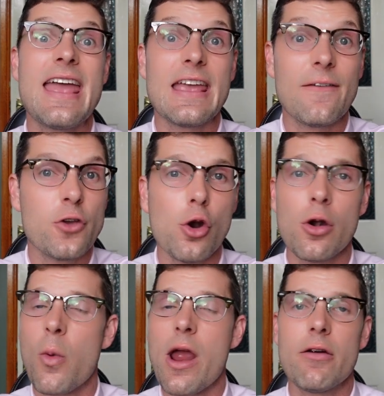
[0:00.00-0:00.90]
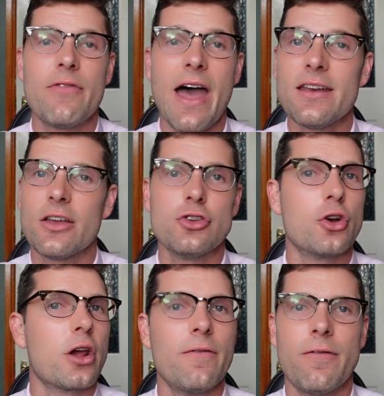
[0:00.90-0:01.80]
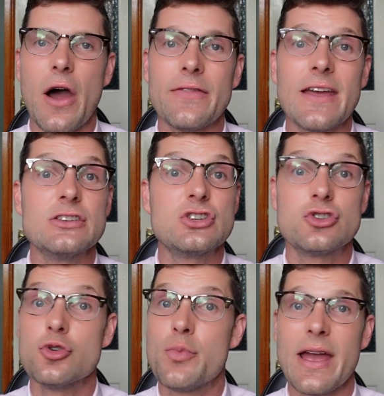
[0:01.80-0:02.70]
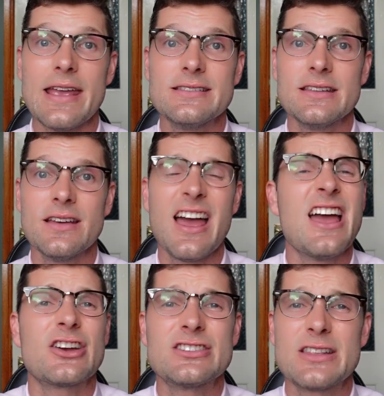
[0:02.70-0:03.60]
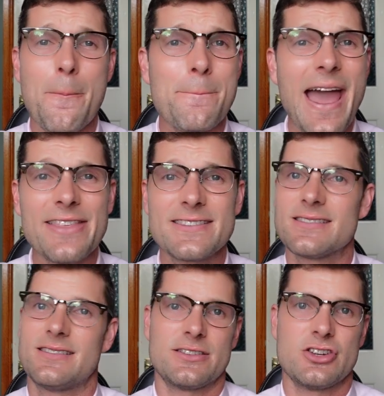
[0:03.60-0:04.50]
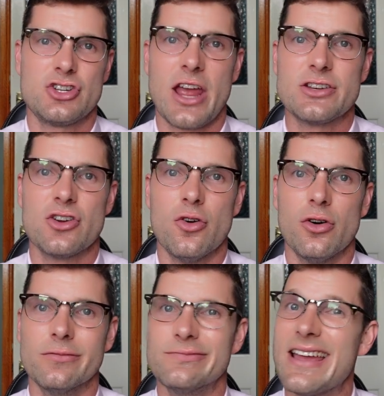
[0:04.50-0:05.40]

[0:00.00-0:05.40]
If you're aware of that, you're going to find these super easy because the maths doesn't change at all.